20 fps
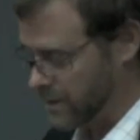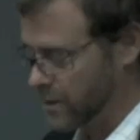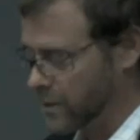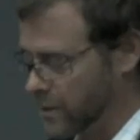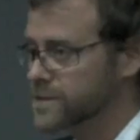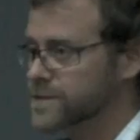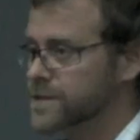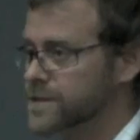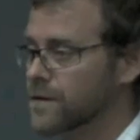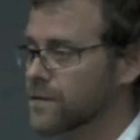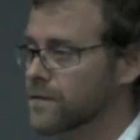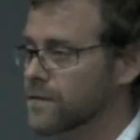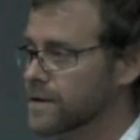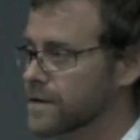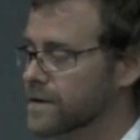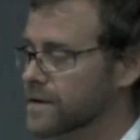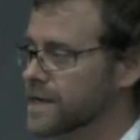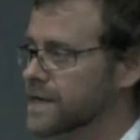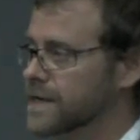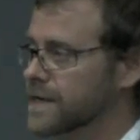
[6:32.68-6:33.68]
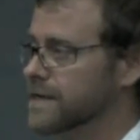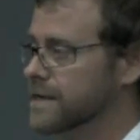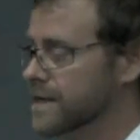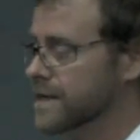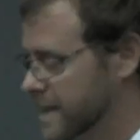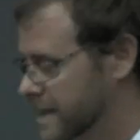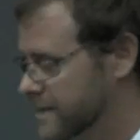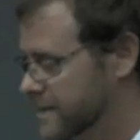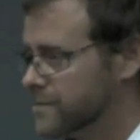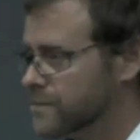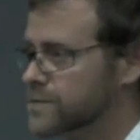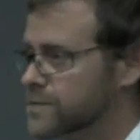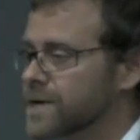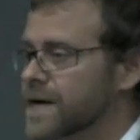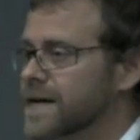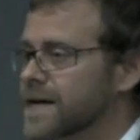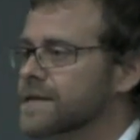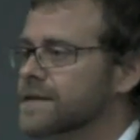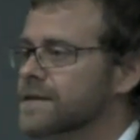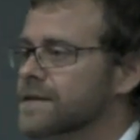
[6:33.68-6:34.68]
they're also
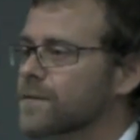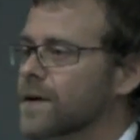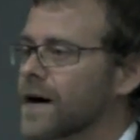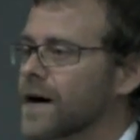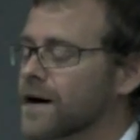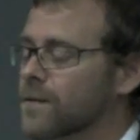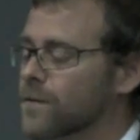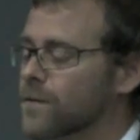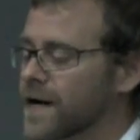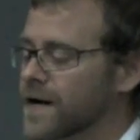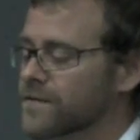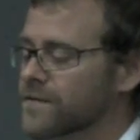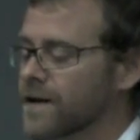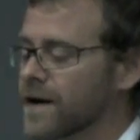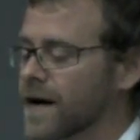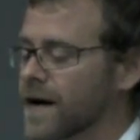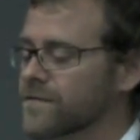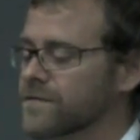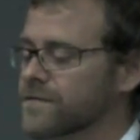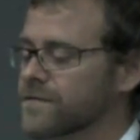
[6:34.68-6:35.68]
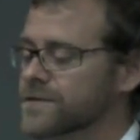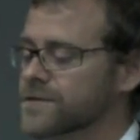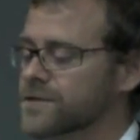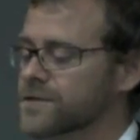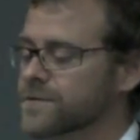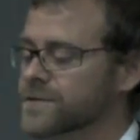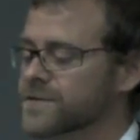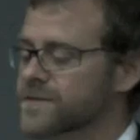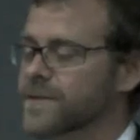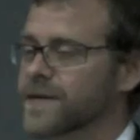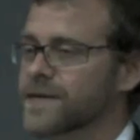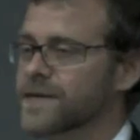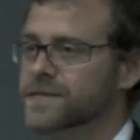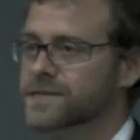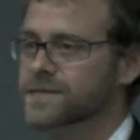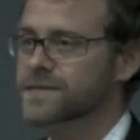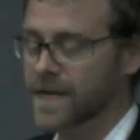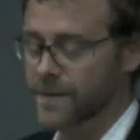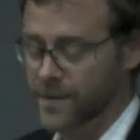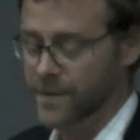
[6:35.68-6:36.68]
infiltrating the, our uh, way of life in terms of
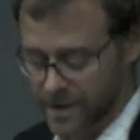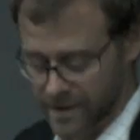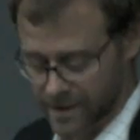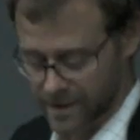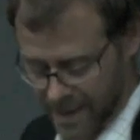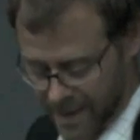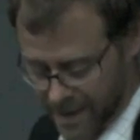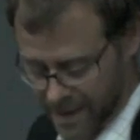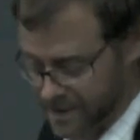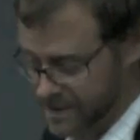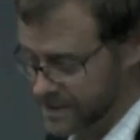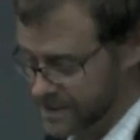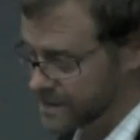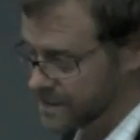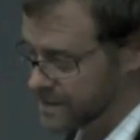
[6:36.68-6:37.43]
beaches, summer, and.